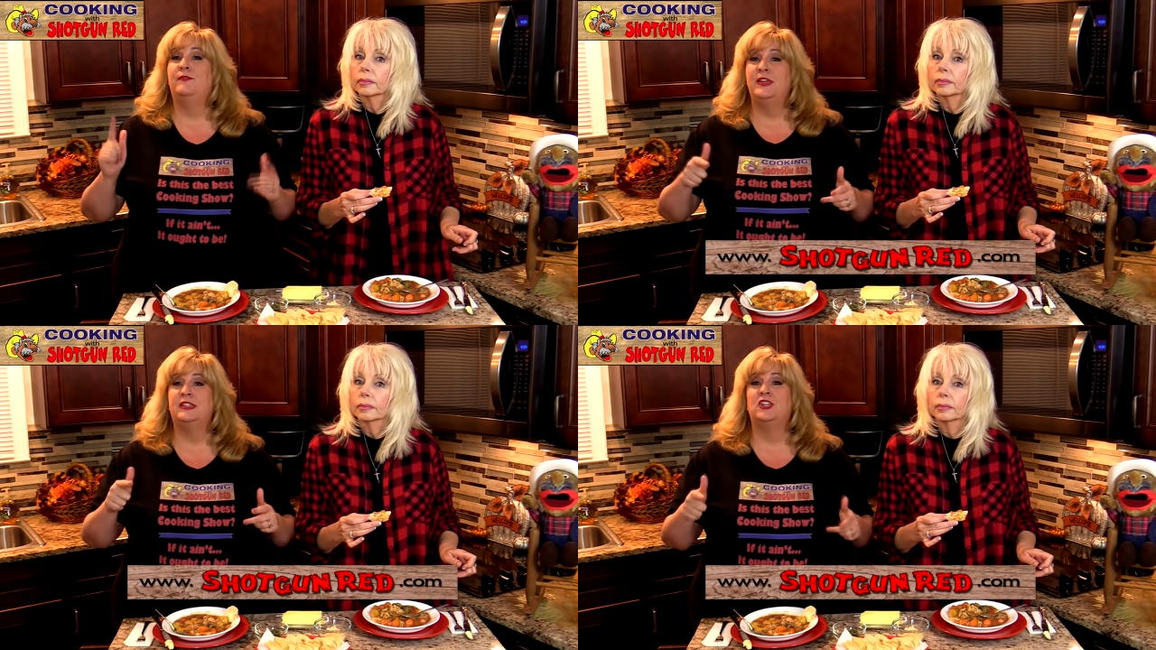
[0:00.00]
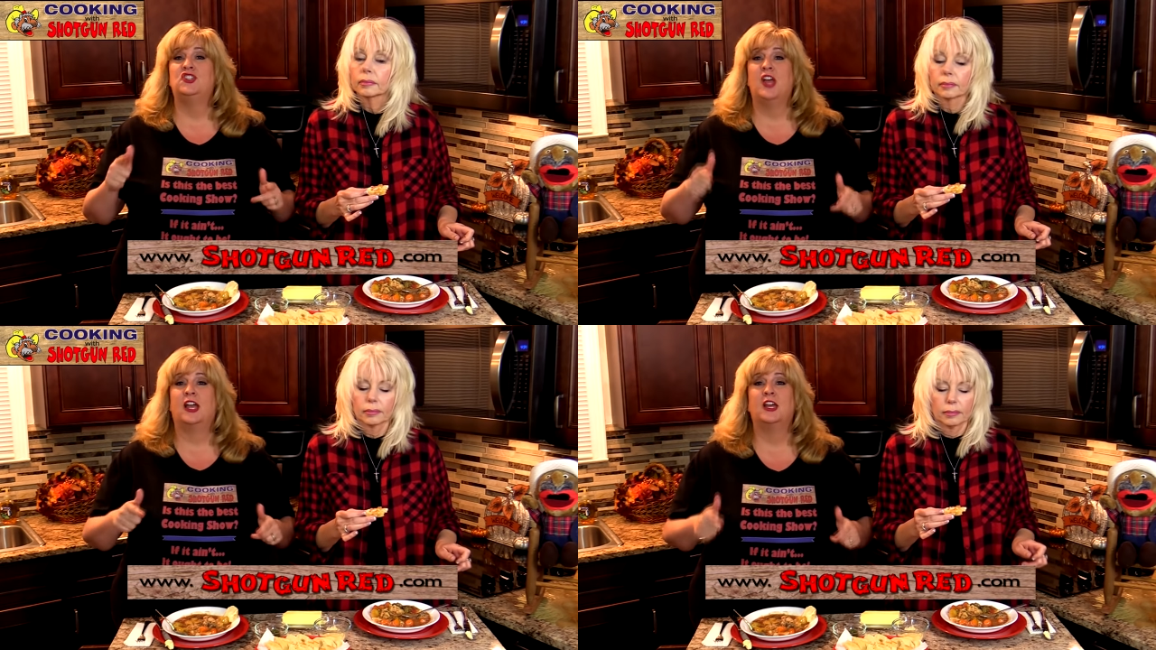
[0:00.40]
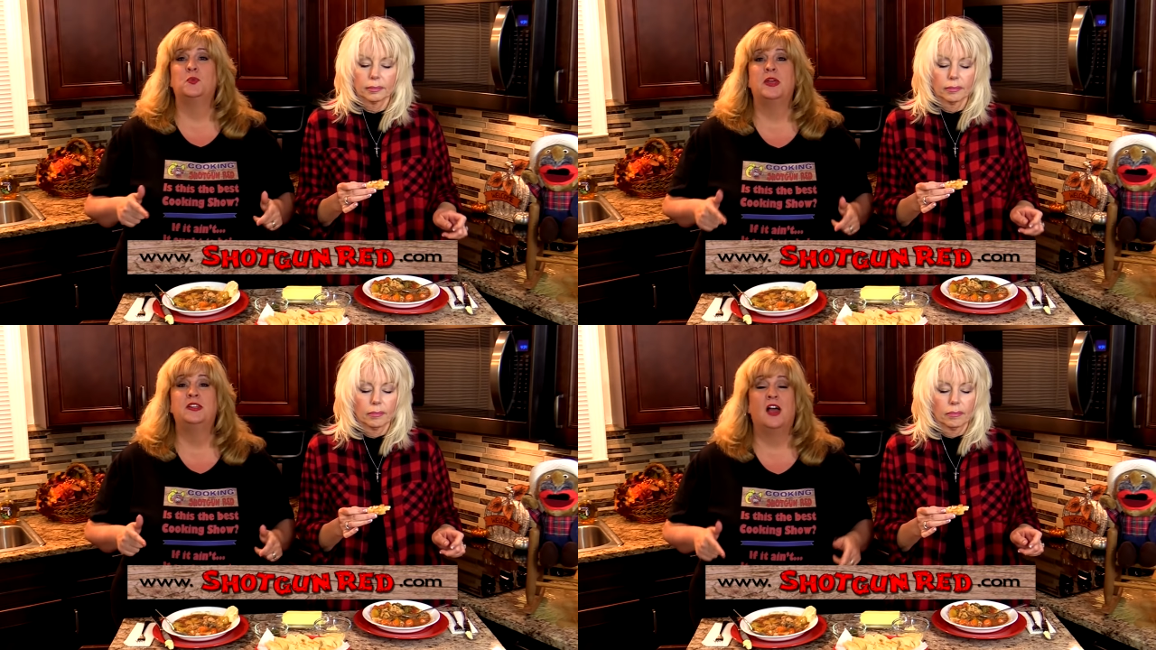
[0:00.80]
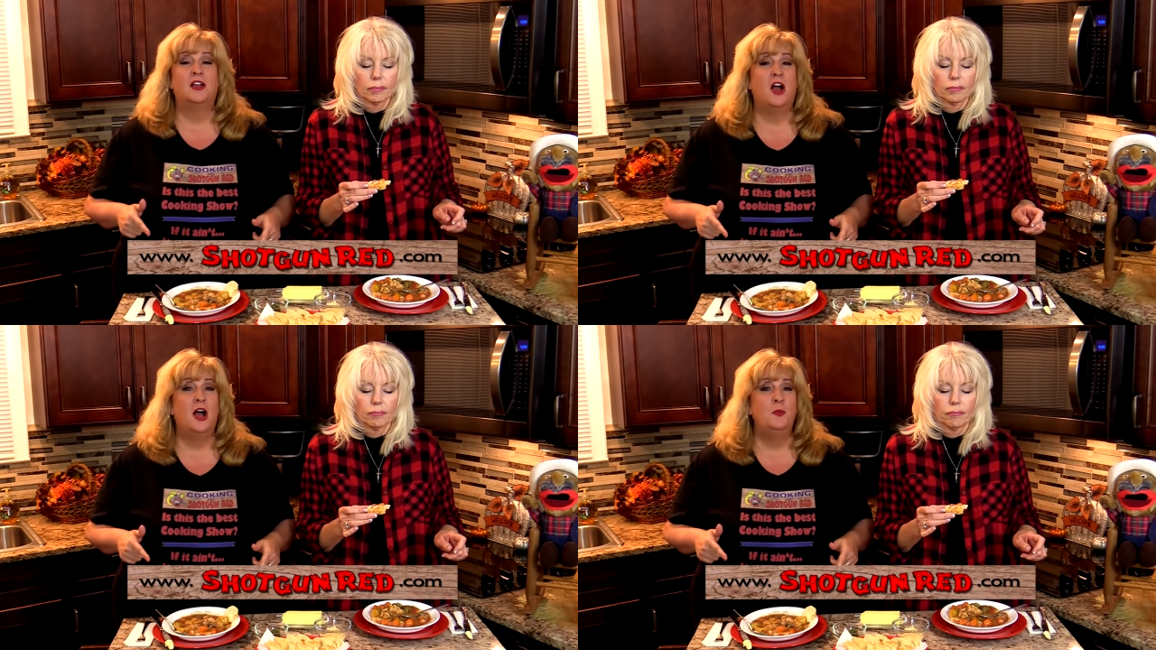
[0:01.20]
Speaker 1: visit shotgun red
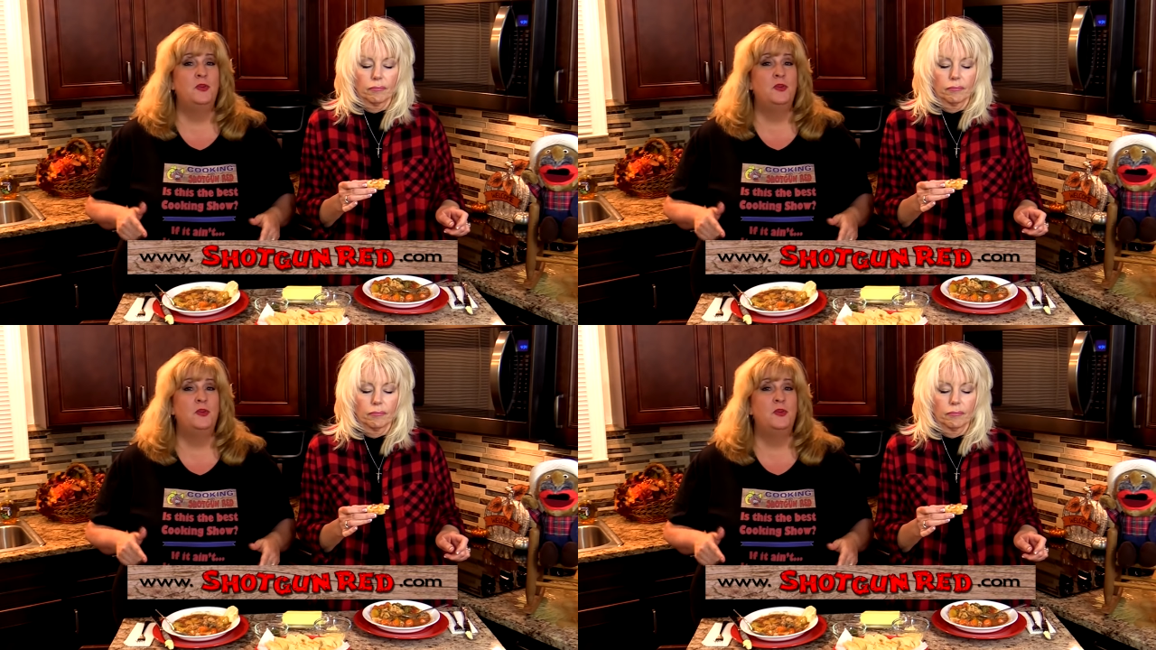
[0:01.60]
dot com.